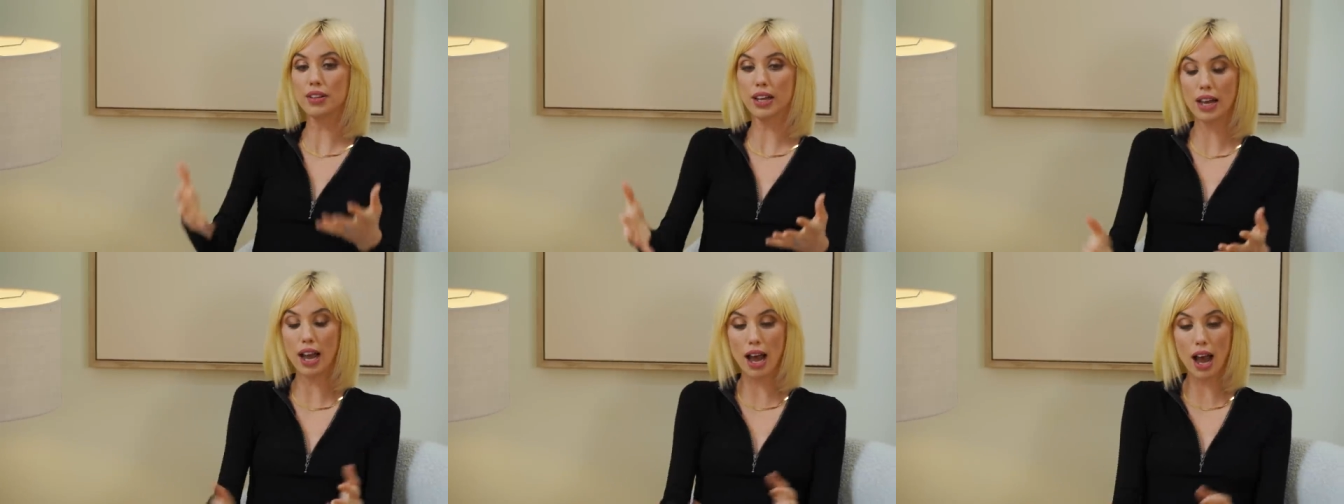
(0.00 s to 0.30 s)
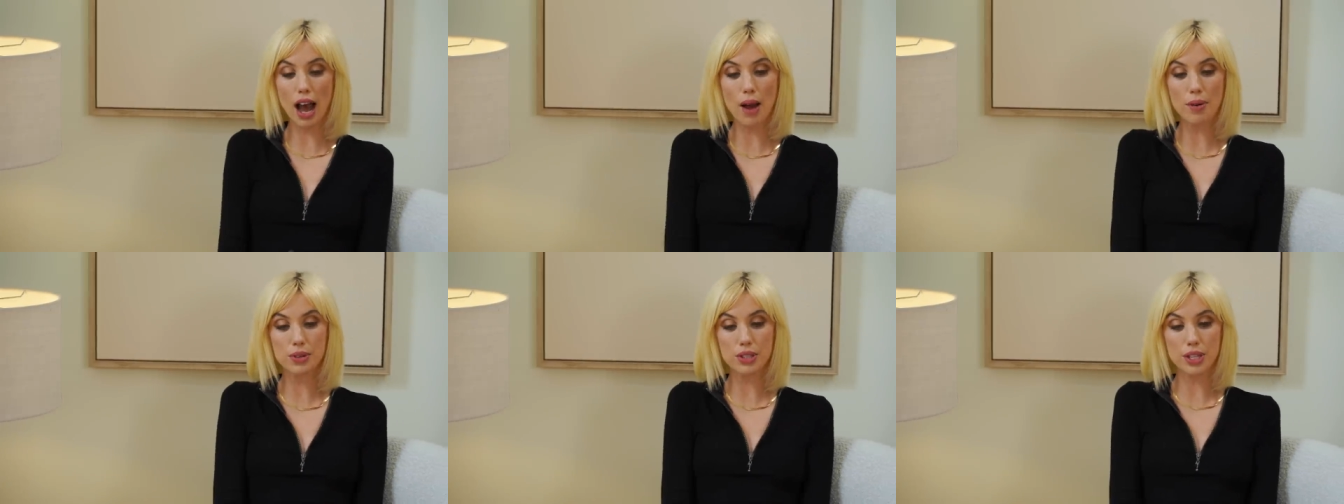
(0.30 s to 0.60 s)
Like I,
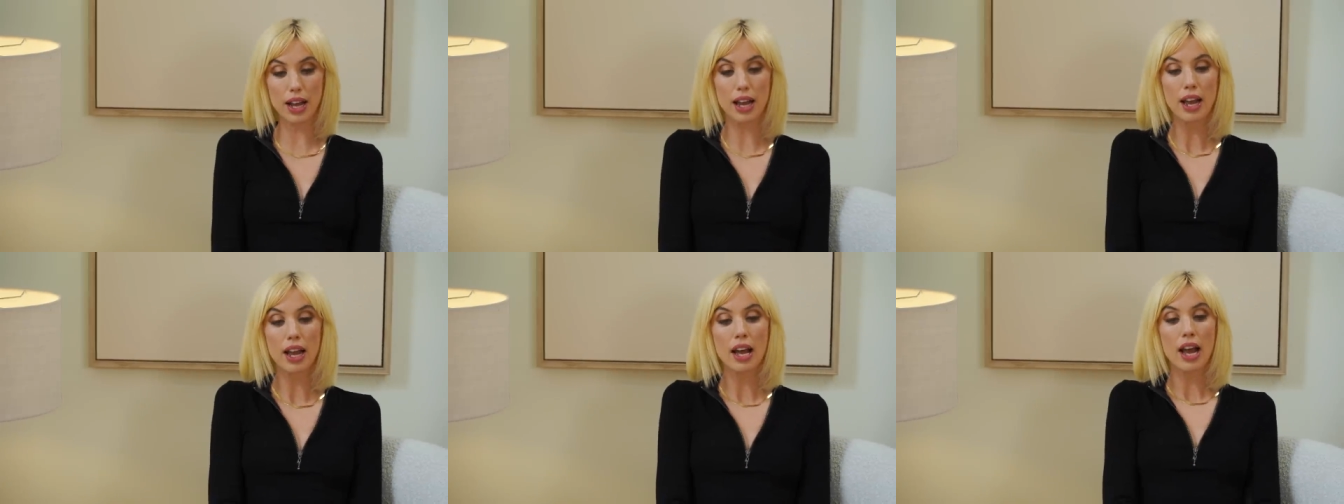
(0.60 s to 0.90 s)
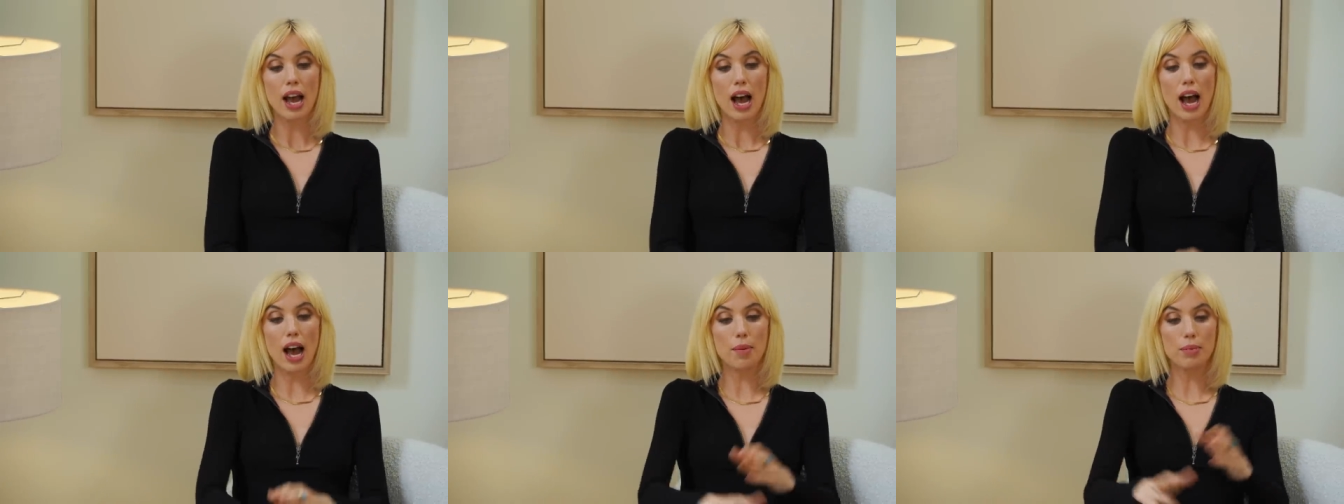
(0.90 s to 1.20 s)
I, would say,
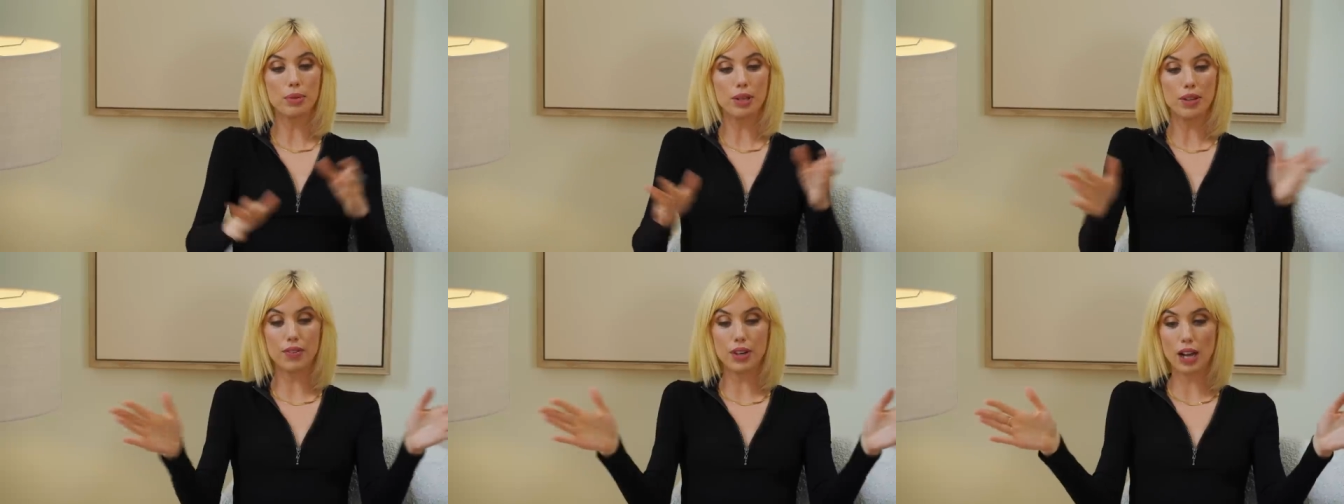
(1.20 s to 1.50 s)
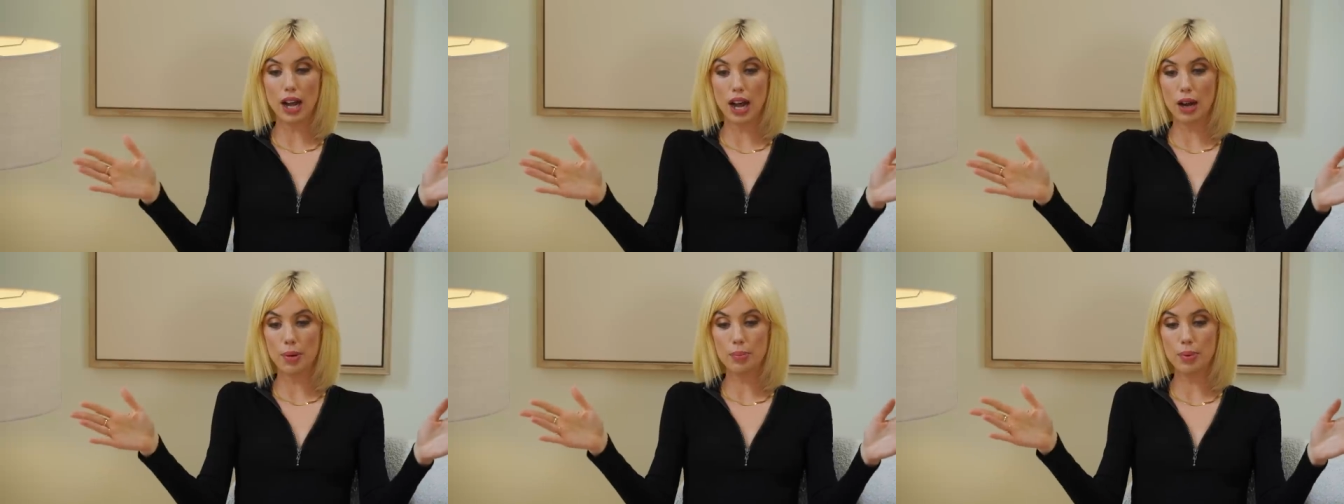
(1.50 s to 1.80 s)
I believe in
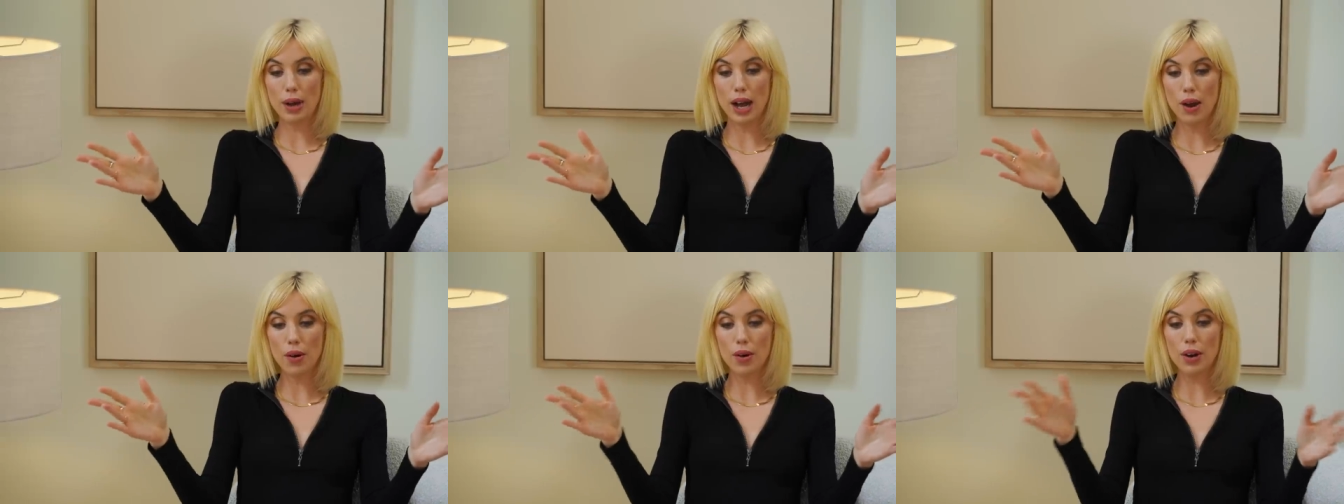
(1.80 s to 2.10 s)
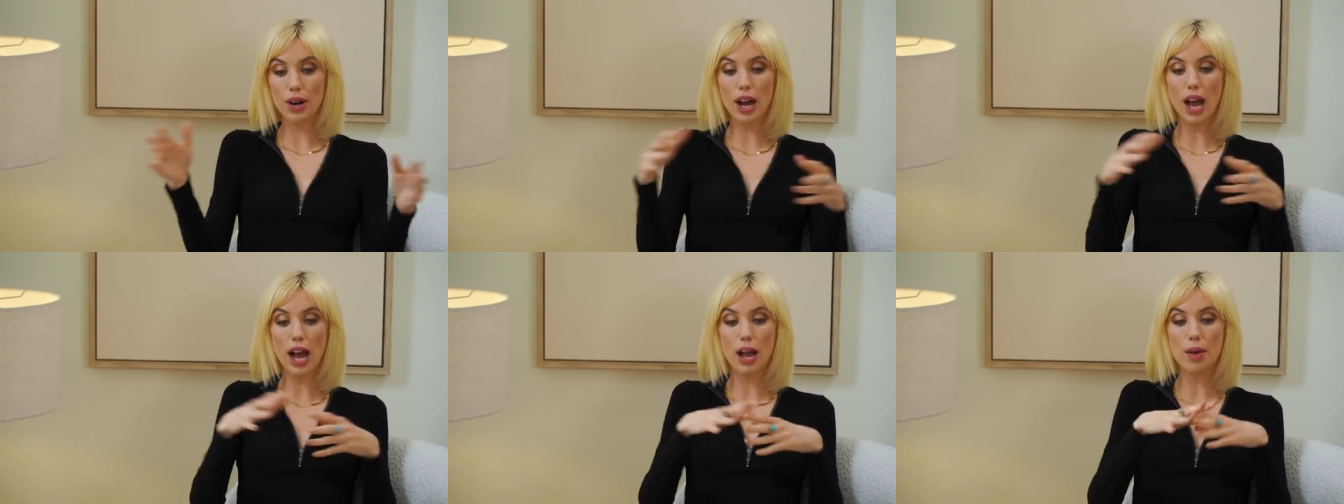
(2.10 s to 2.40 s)
a higher
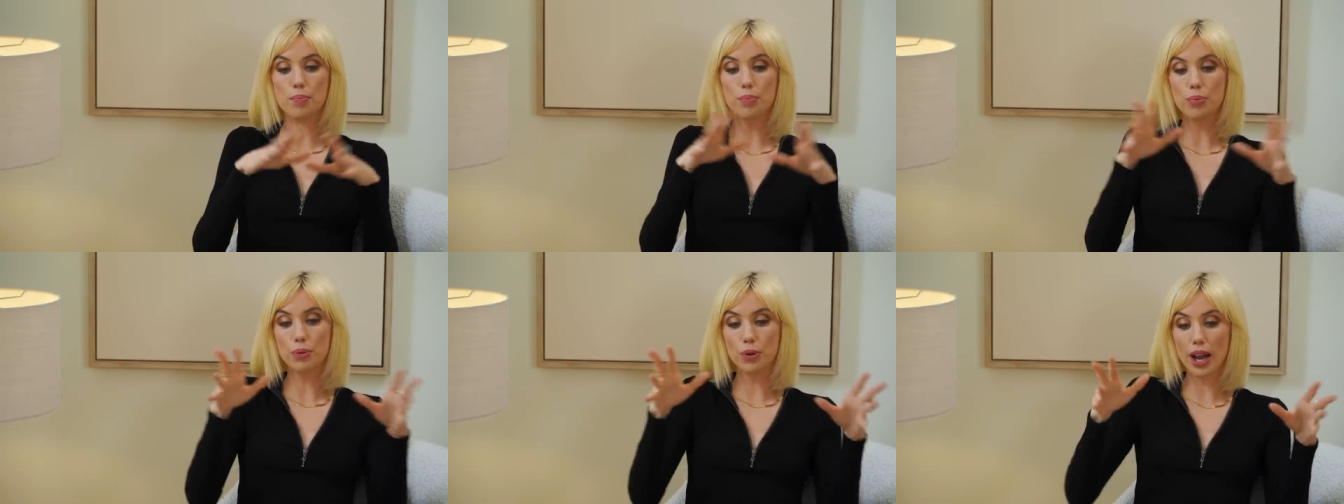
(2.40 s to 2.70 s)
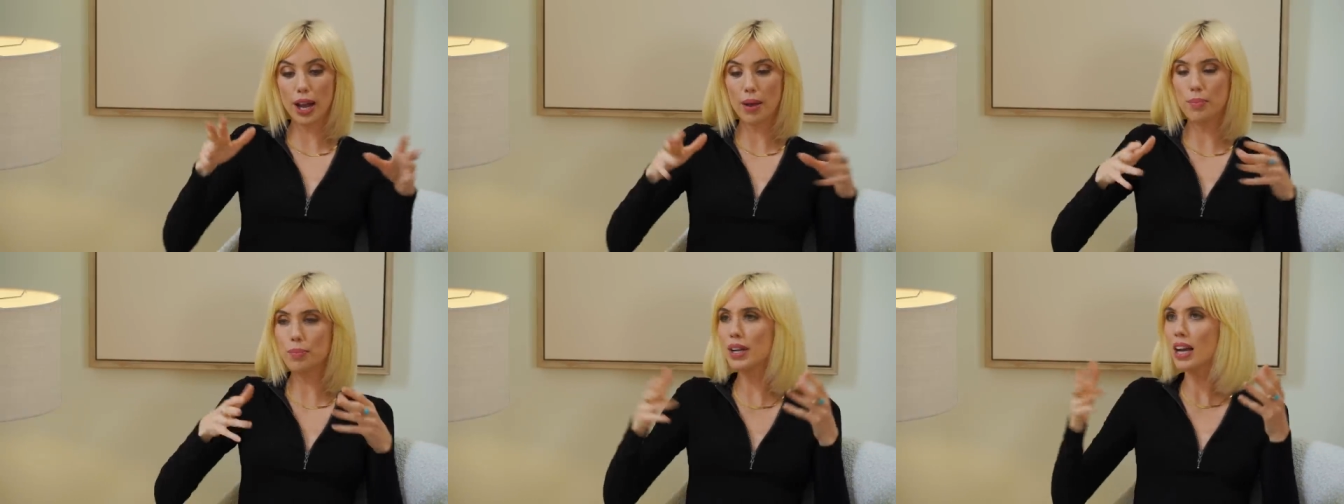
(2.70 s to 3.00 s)
power, I
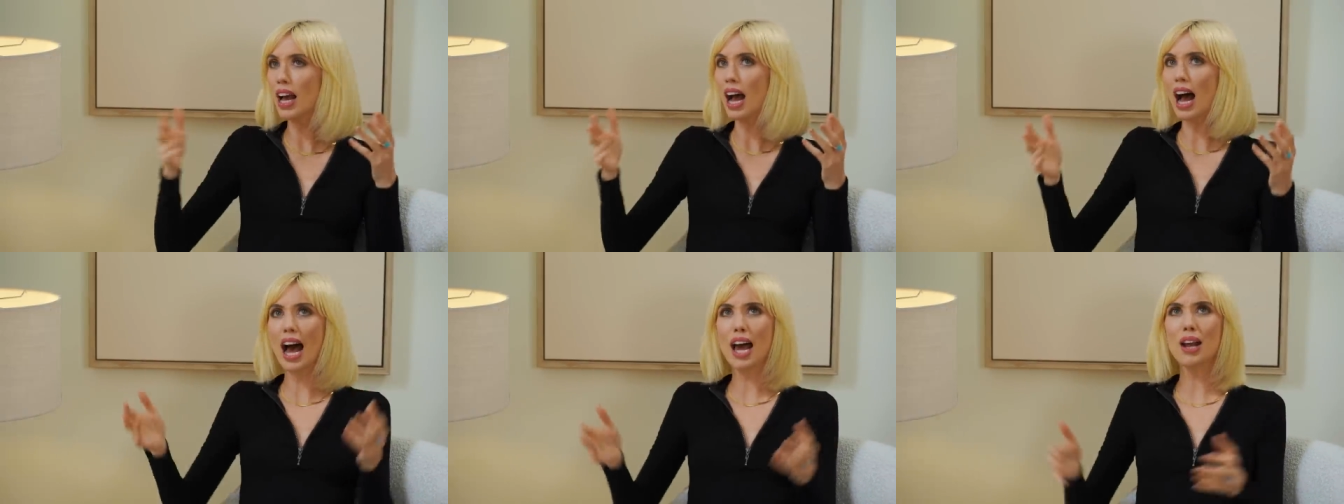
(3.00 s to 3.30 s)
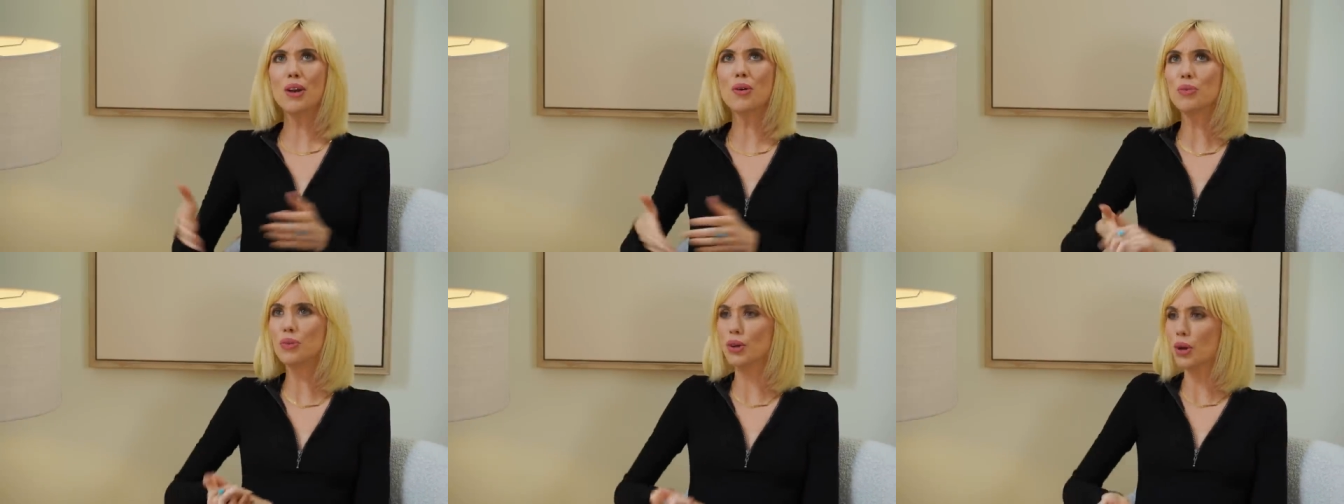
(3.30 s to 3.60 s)
pray, but I
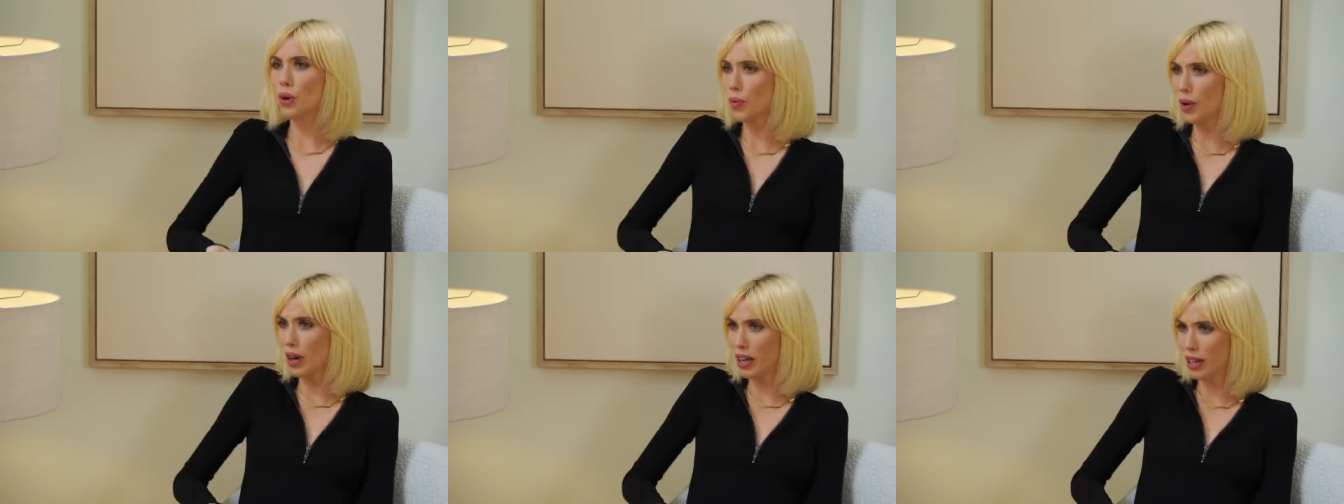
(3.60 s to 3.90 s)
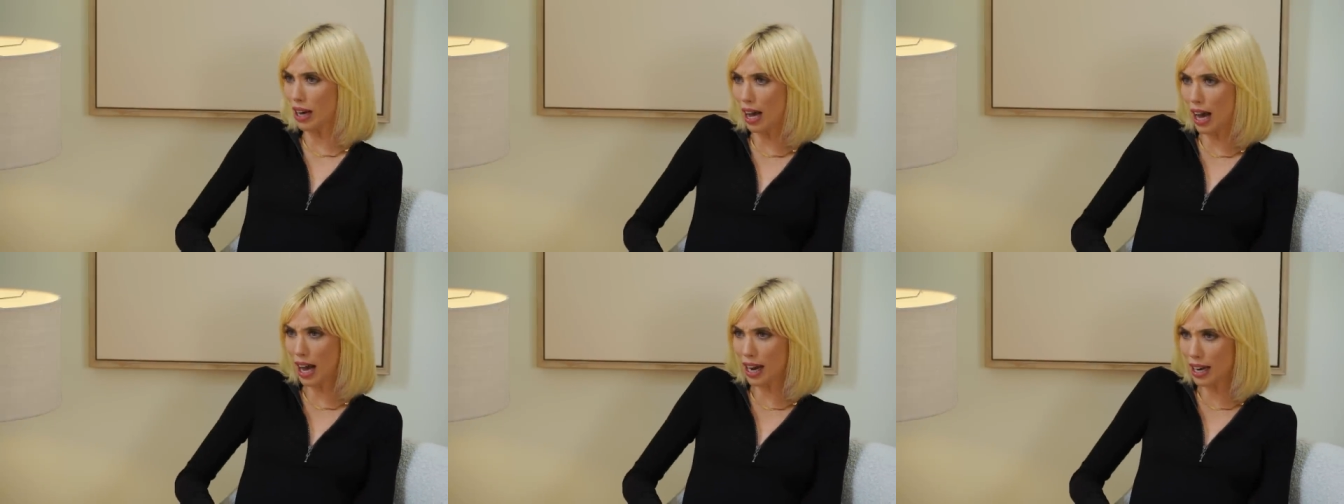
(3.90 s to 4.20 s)
don't know what
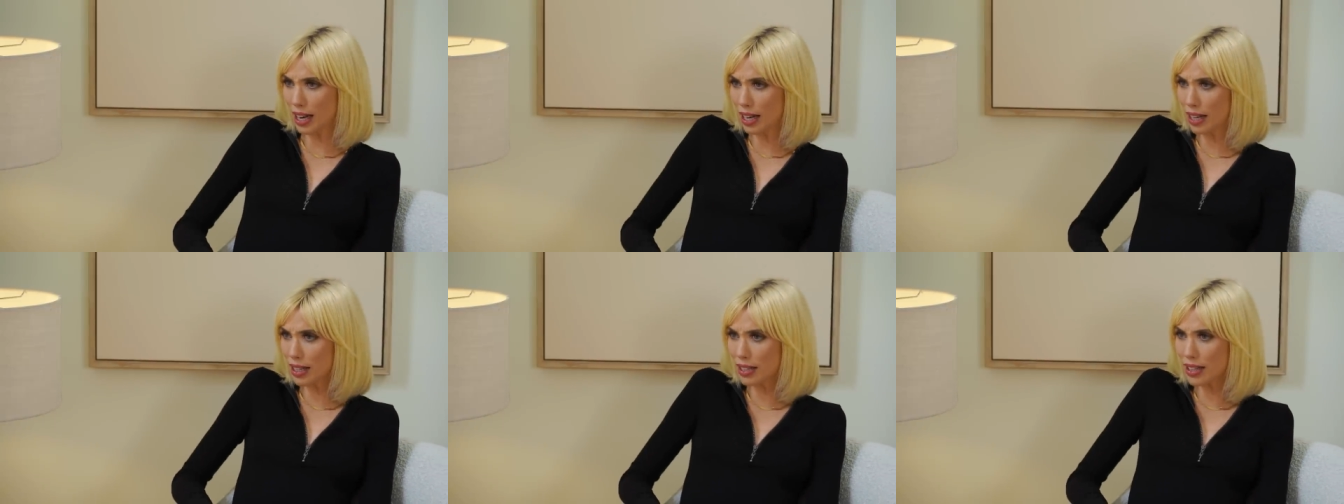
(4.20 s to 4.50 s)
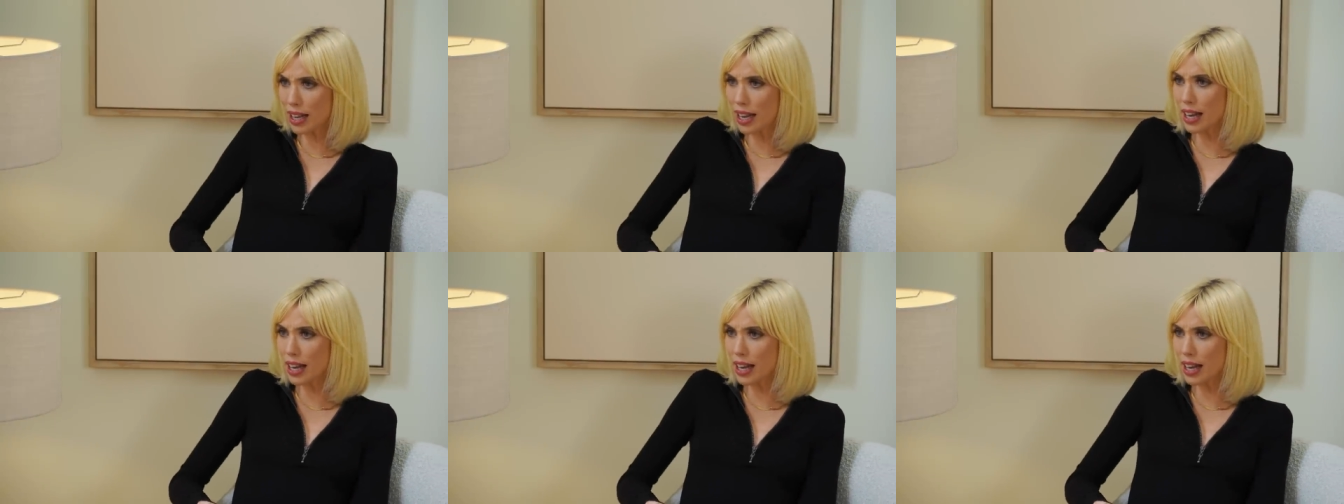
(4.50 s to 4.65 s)
God is.